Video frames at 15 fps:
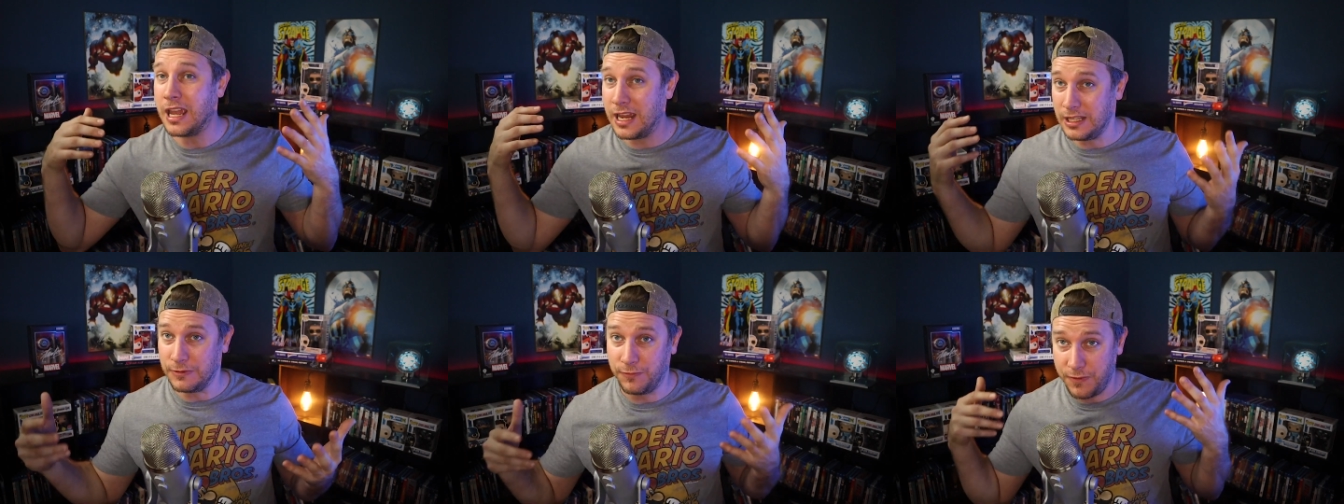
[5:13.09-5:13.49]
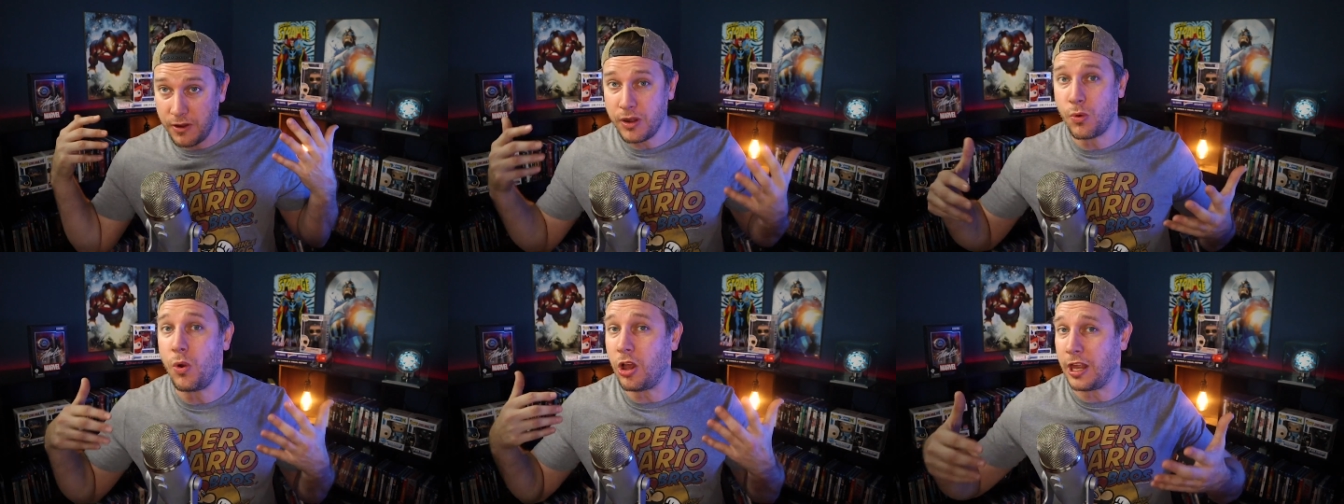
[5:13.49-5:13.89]
It's
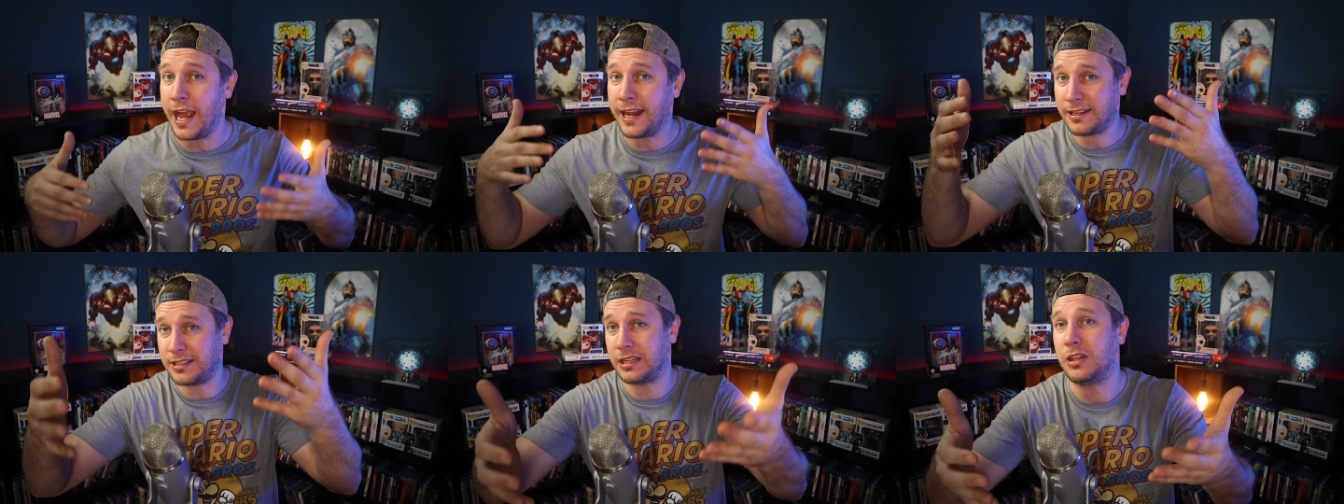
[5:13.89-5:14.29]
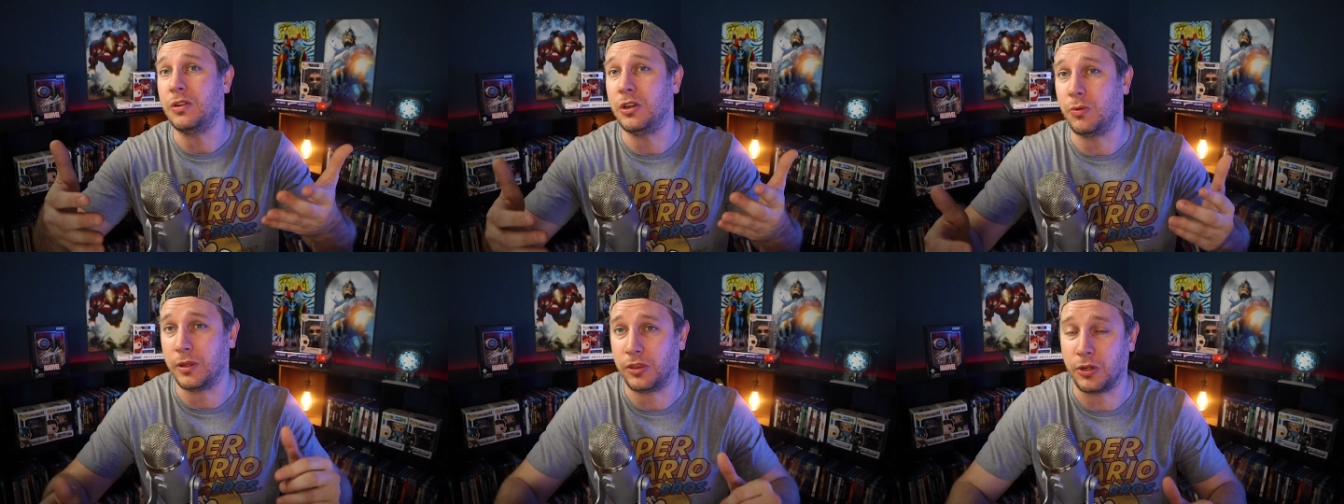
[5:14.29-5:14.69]
very well
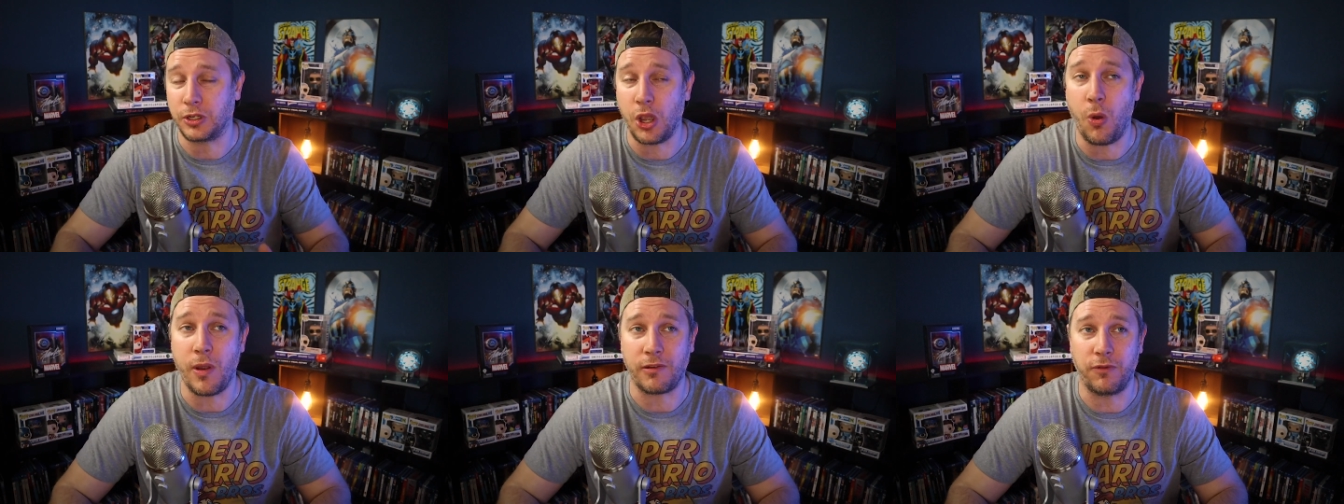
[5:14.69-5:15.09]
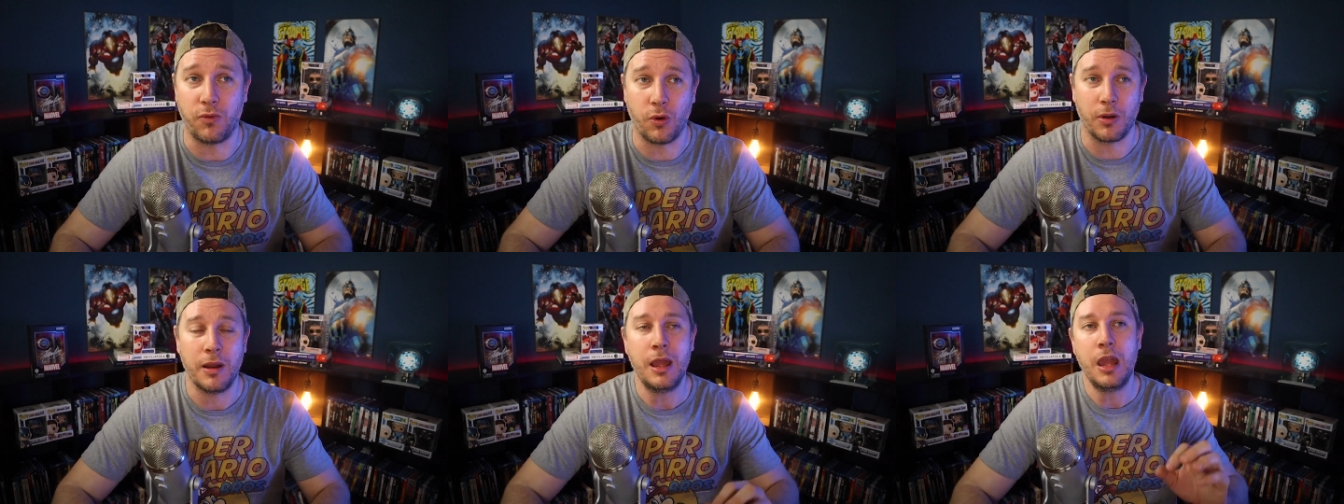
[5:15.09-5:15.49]
executed what they're going
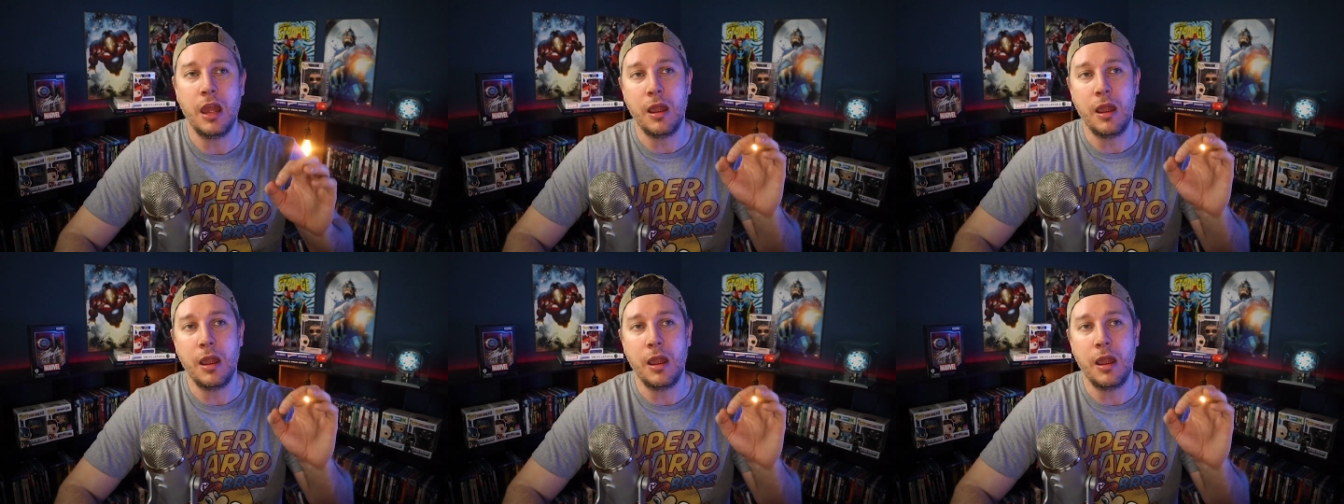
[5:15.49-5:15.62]
for,